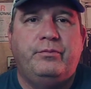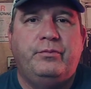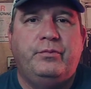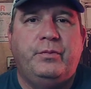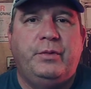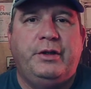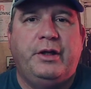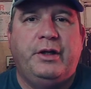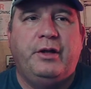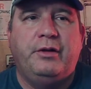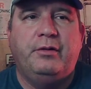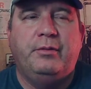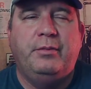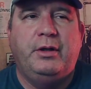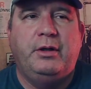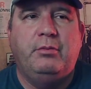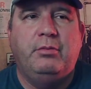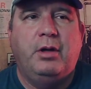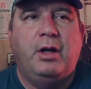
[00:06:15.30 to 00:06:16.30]
the other
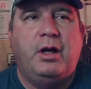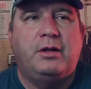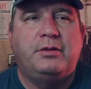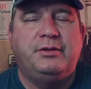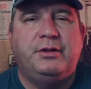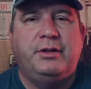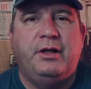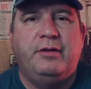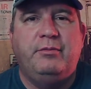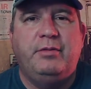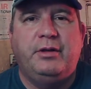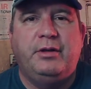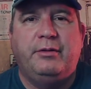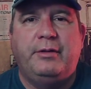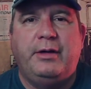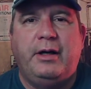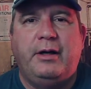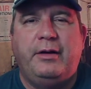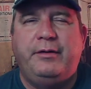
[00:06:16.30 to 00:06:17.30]
big blocks that I've been
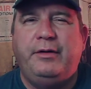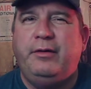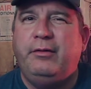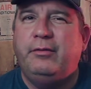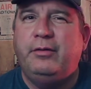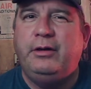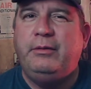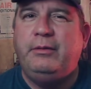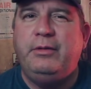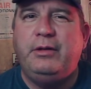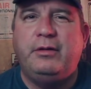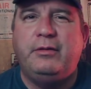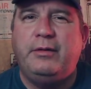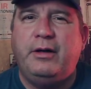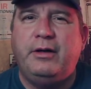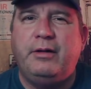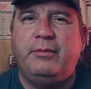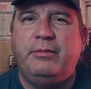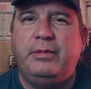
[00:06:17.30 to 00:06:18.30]
around, I've never really been around
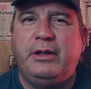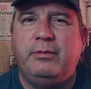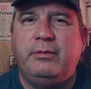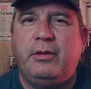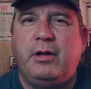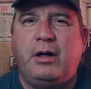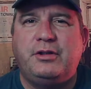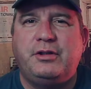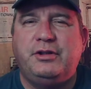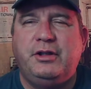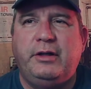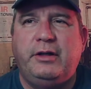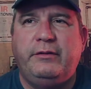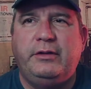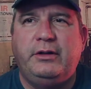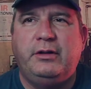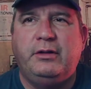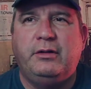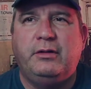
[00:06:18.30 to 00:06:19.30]
a big block
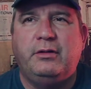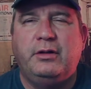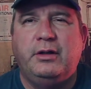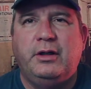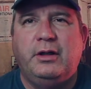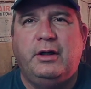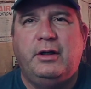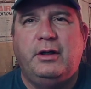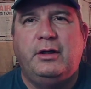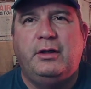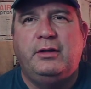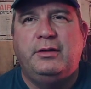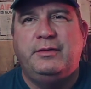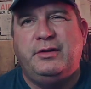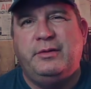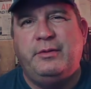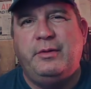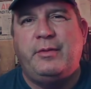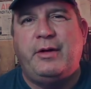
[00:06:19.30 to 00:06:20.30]
Chevy, or
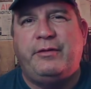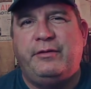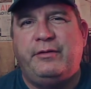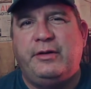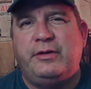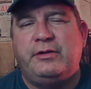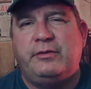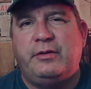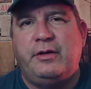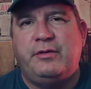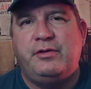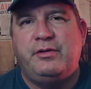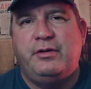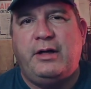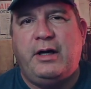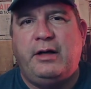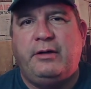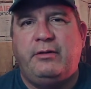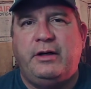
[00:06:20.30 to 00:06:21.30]
some of my friends when I was
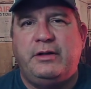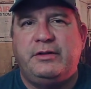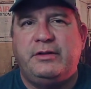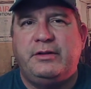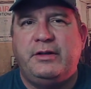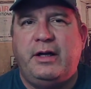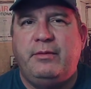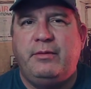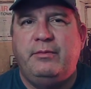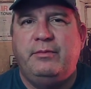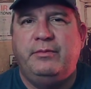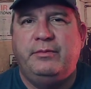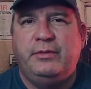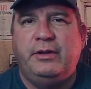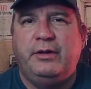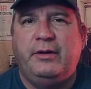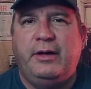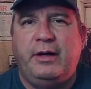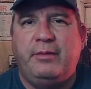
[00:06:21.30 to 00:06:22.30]
drag racing had
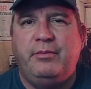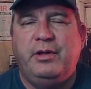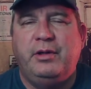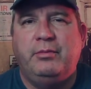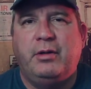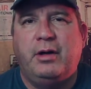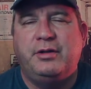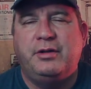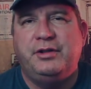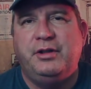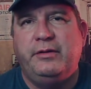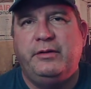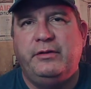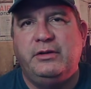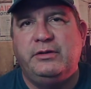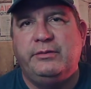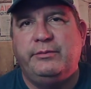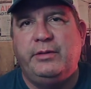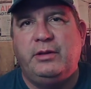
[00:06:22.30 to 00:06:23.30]
big block Chevys
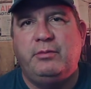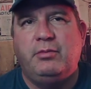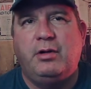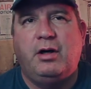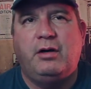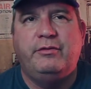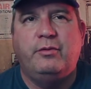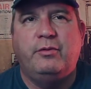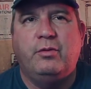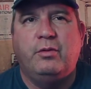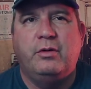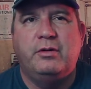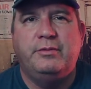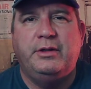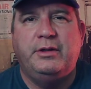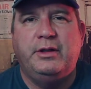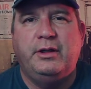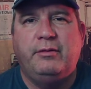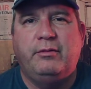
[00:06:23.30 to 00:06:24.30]
and big block Fords, but I
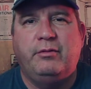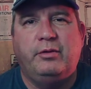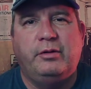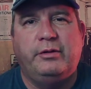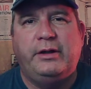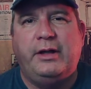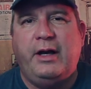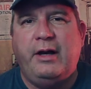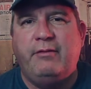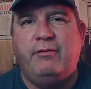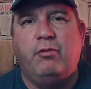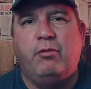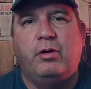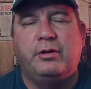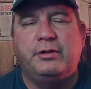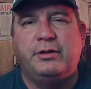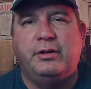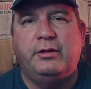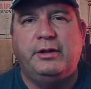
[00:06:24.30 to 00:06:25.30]
never really have
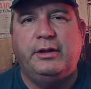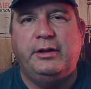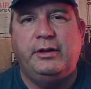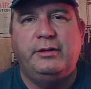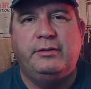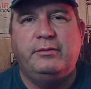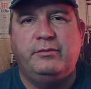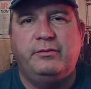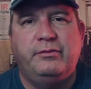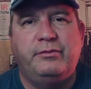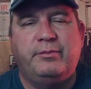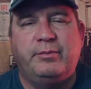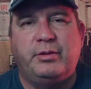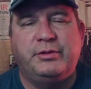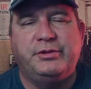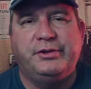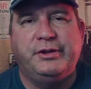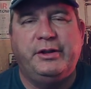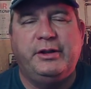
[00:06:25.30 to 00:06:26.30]
worked on any per
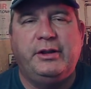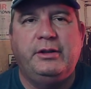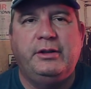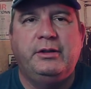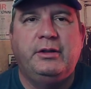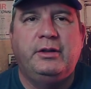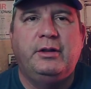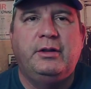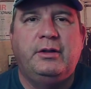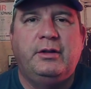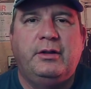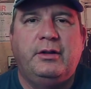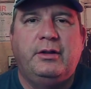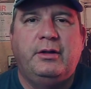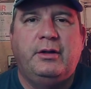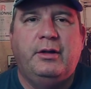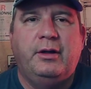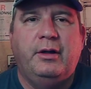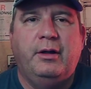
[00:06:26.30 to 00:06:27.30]
se.
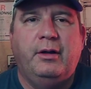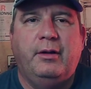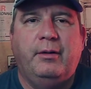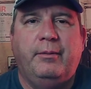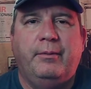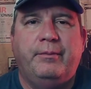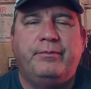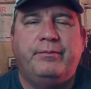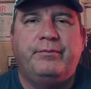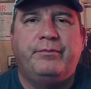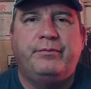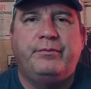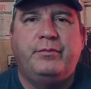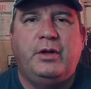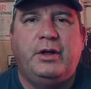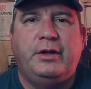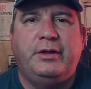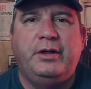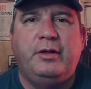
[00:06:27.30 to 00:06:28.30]

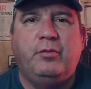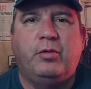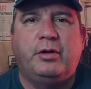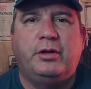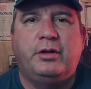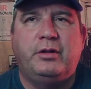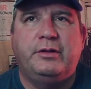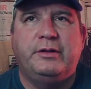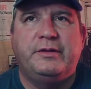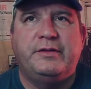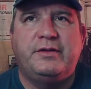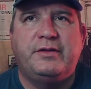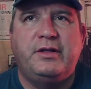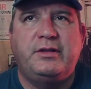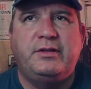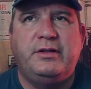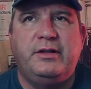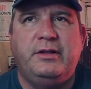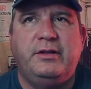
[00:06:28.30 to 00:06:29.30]
I did work on a
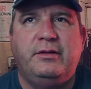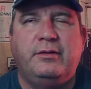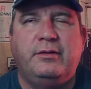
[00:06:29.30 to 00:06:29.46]
69